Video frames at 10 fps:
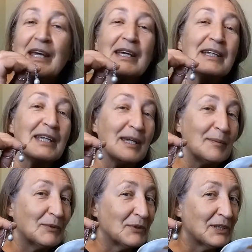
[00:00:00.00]
came
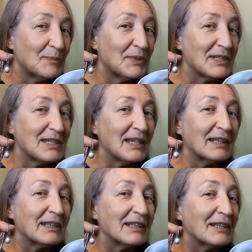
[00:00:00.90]
to represent
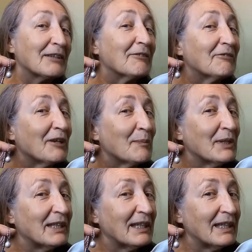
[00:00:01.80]

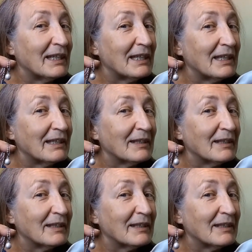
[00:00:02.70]
femininity.